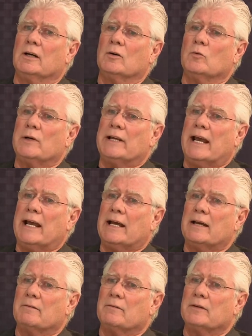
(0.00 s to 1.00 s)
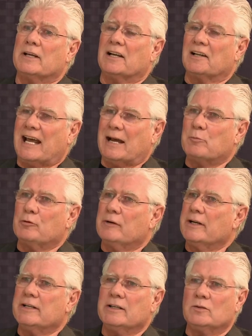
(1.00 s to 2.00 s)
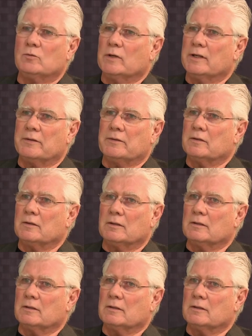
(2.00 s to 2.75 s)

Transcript: We have collaborated with